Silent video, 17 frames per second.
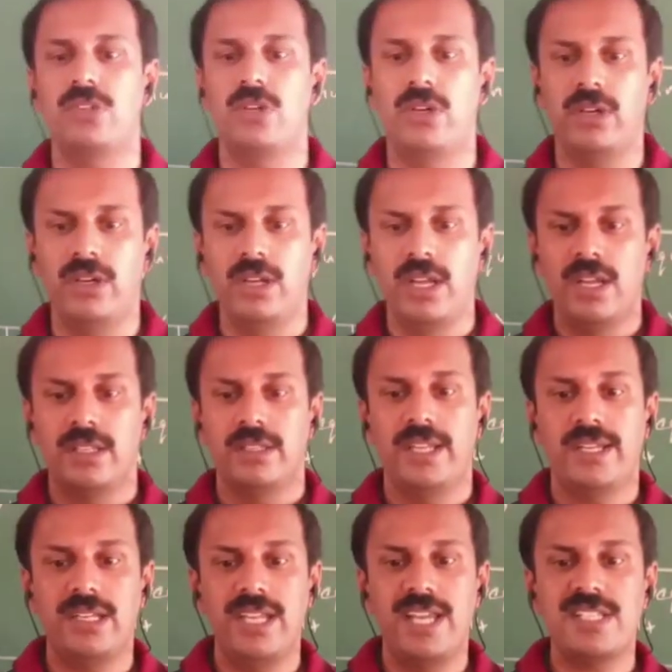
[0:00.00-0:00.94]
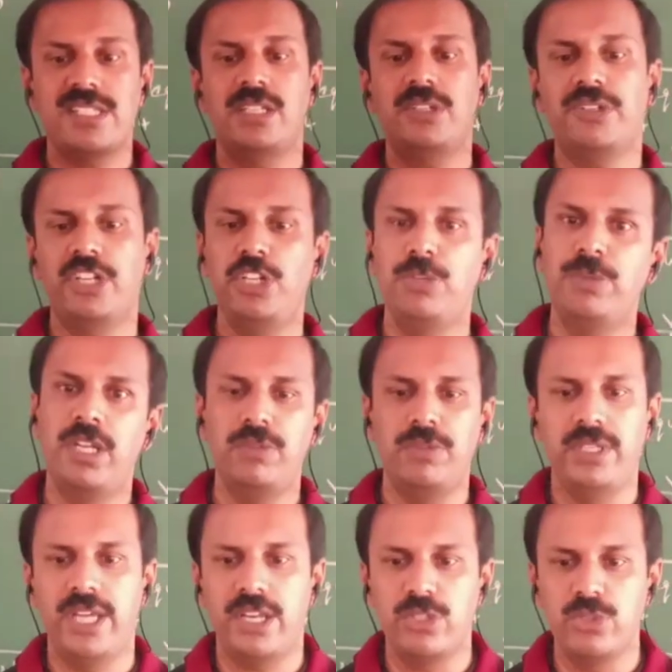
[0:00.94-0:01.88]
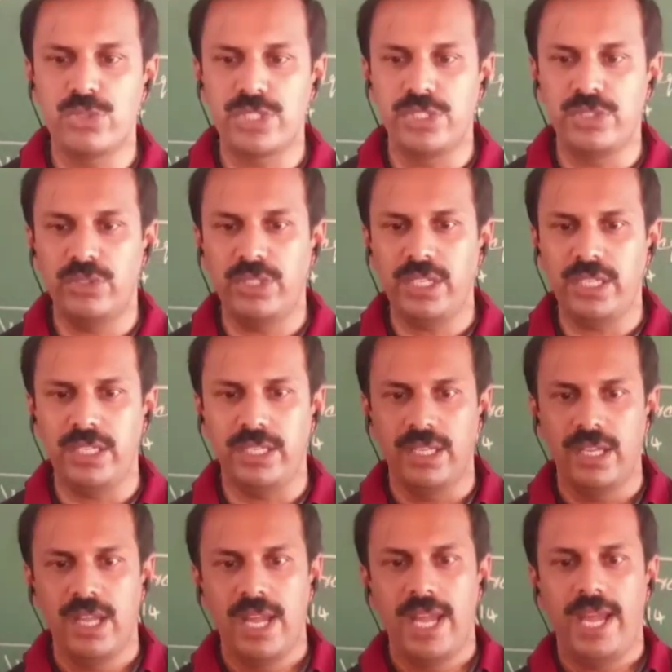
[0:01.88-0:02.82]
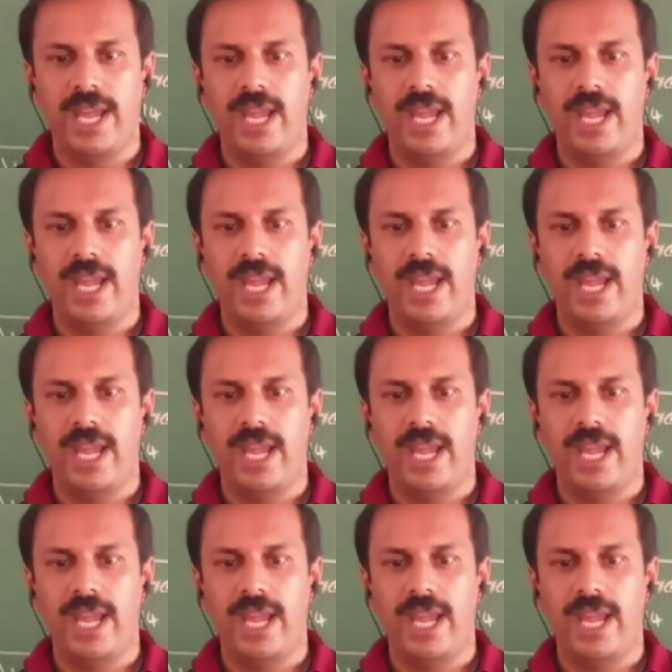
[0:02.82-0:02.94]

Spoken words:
So that Lasik treatment we are using, okay.